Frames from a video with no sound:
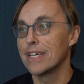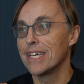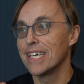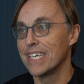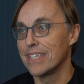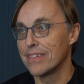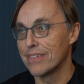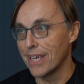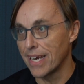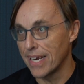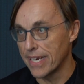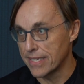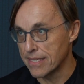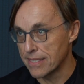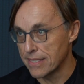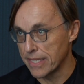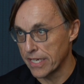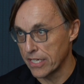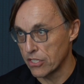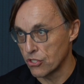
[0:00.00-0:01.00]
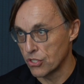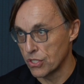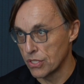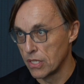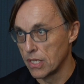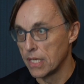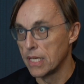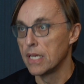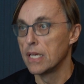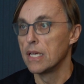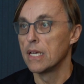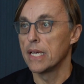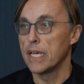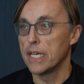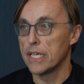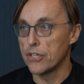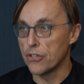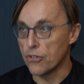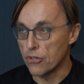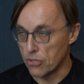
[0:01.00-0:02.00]
in the late stage
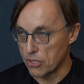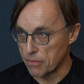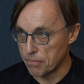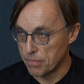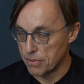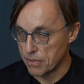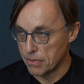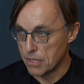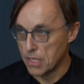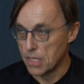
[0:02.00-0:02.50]
in Europe.